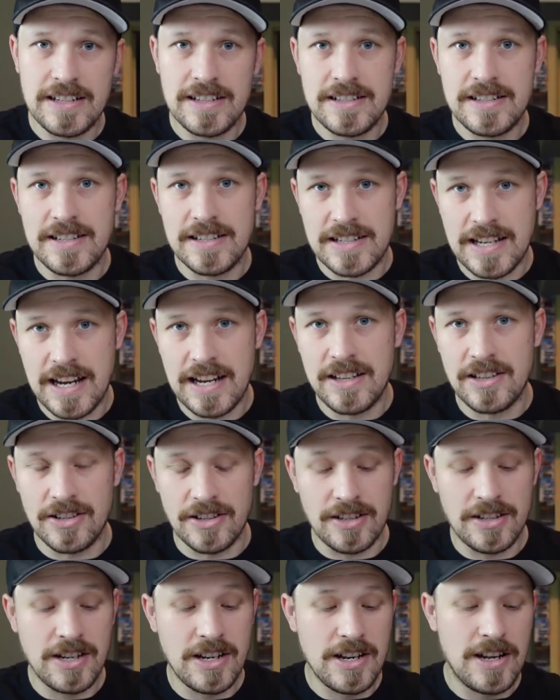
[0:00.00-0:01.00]

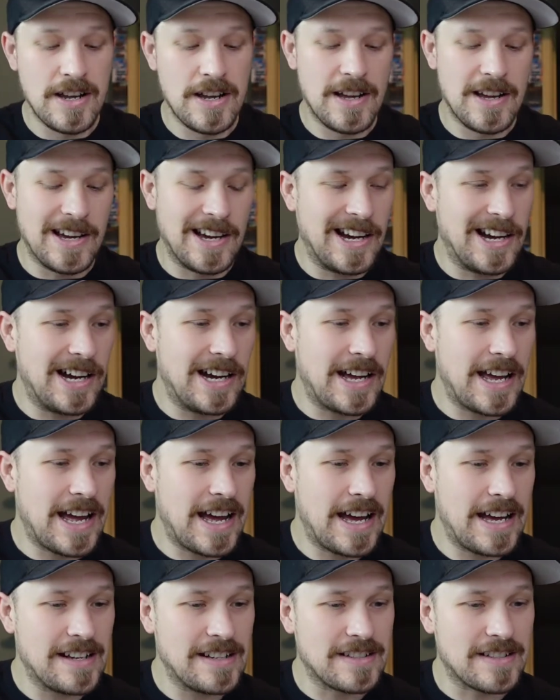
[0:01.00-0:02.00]
Taylor.
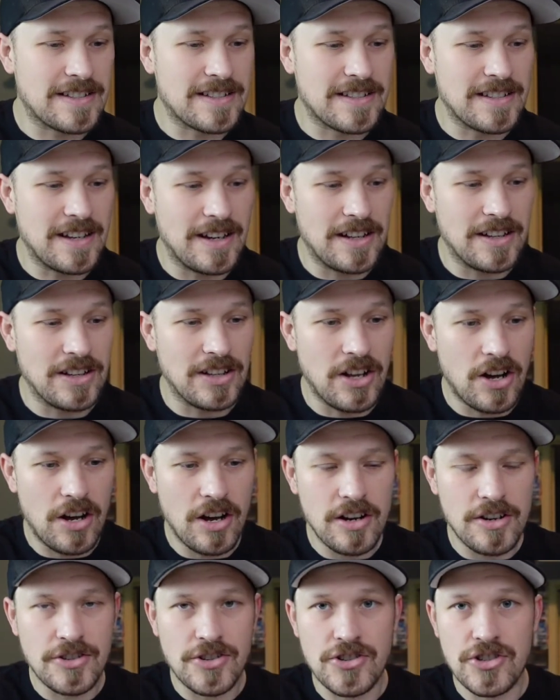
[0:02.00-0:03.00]
Has a
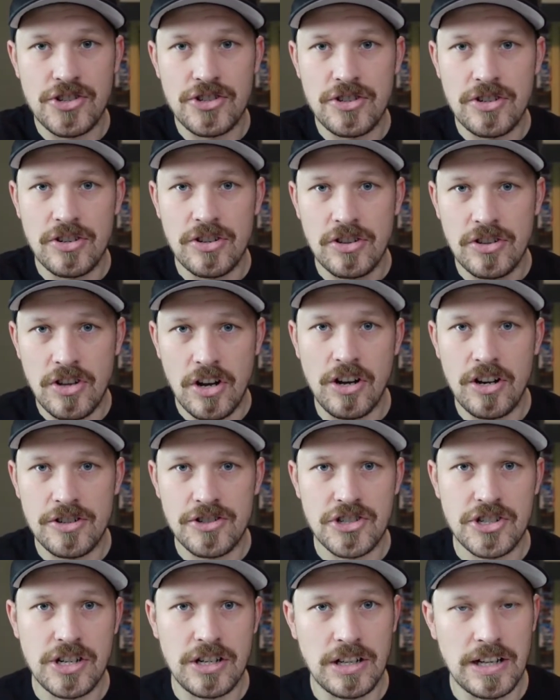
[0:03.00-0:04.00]

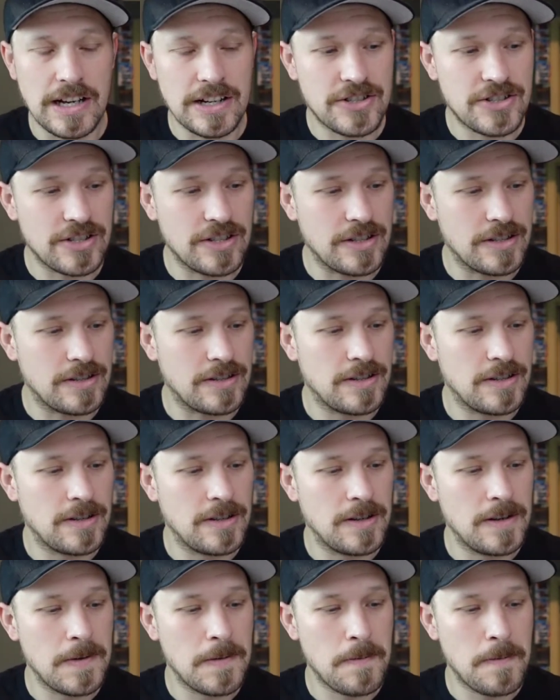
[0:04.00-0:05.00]
large collection
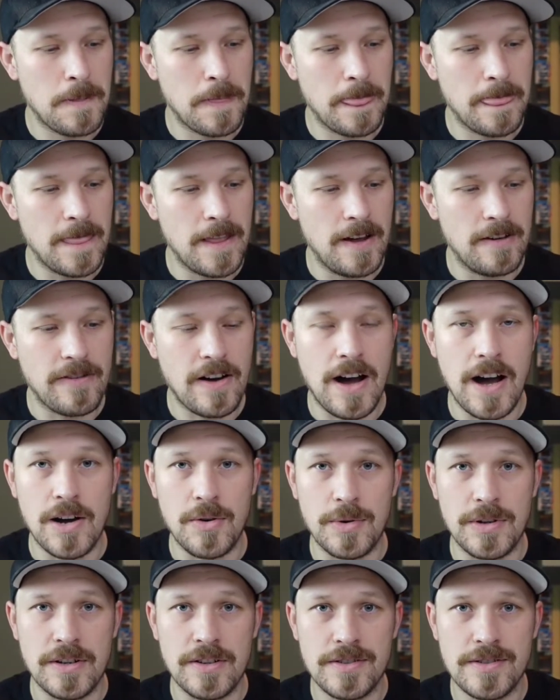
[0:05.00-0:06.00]
of
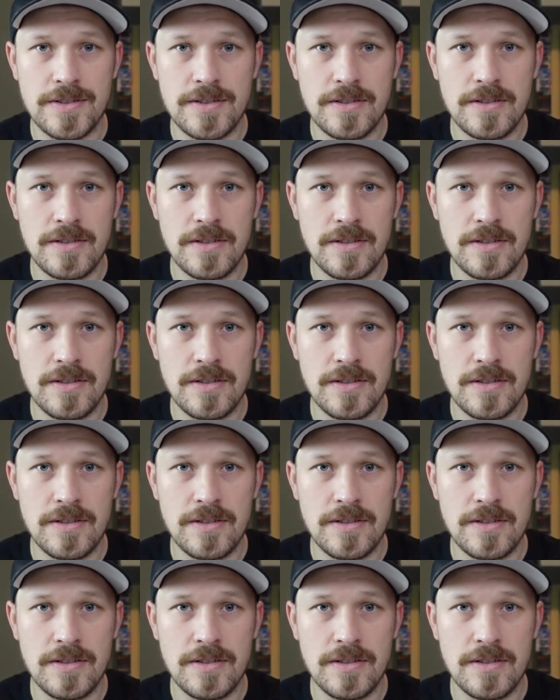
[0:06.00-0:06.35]
Hot Wheels.